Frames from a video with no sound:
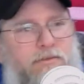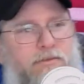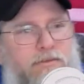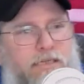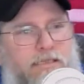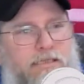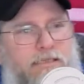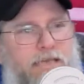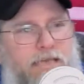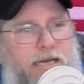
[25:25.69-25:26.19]

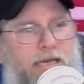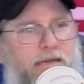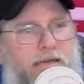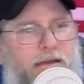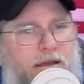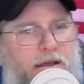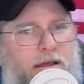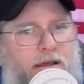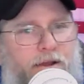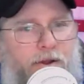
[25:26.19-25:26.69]
that side,
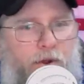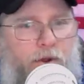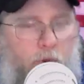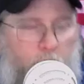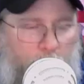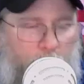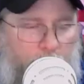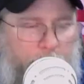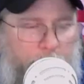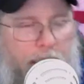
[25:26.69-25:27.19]

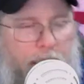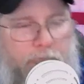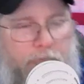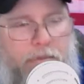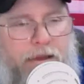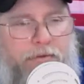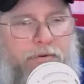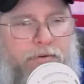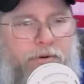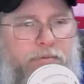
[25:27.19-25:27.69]
nor the back
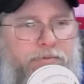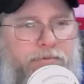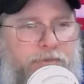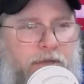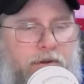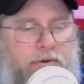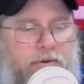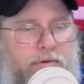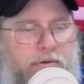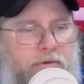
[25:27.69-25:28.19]
bedroom. So,